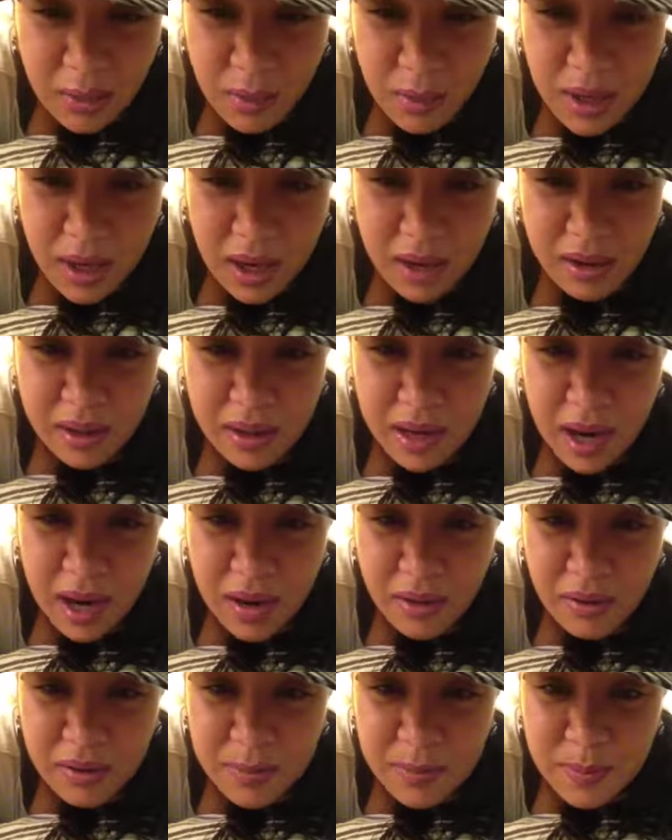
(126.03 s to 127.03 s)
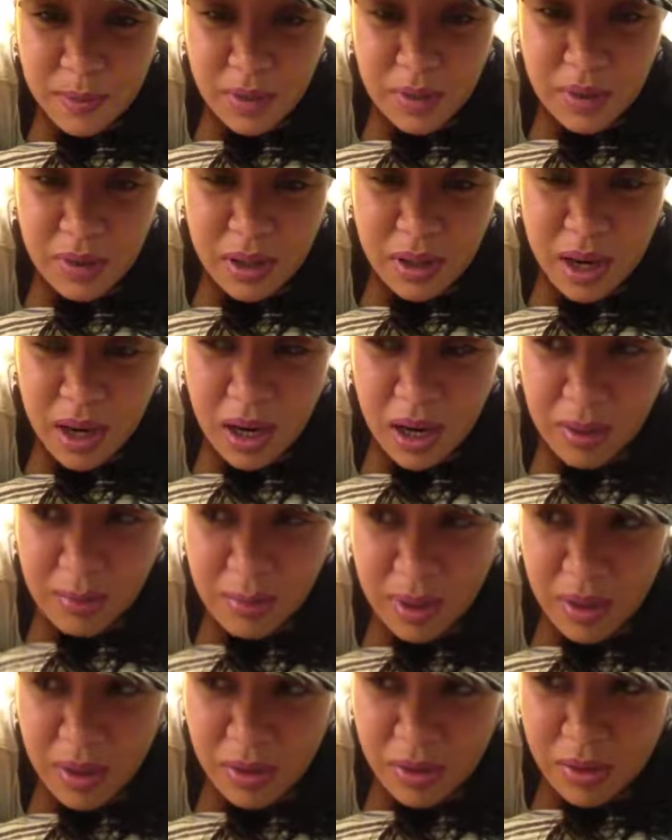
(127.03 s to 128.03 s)
way out in Harrisburg,
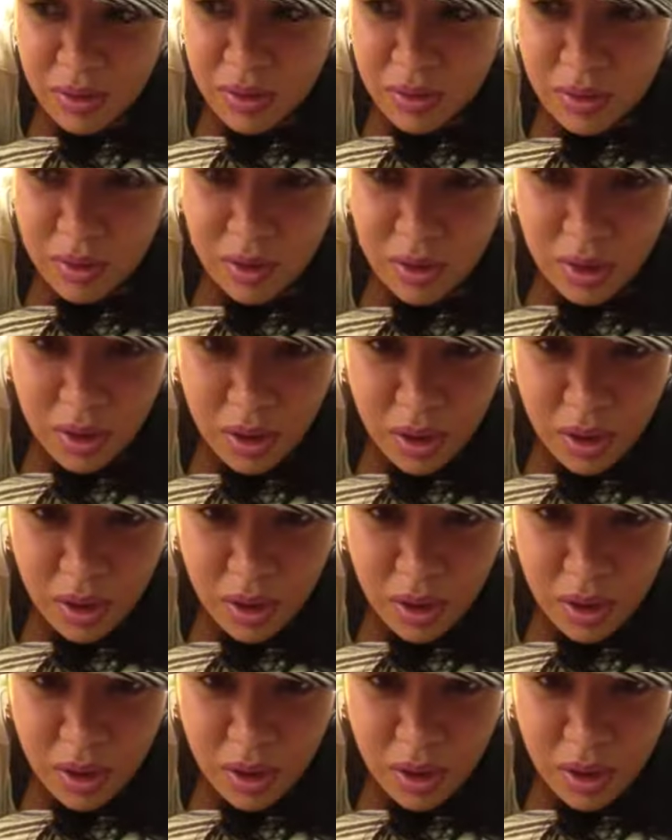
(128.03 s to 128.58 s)
I know you're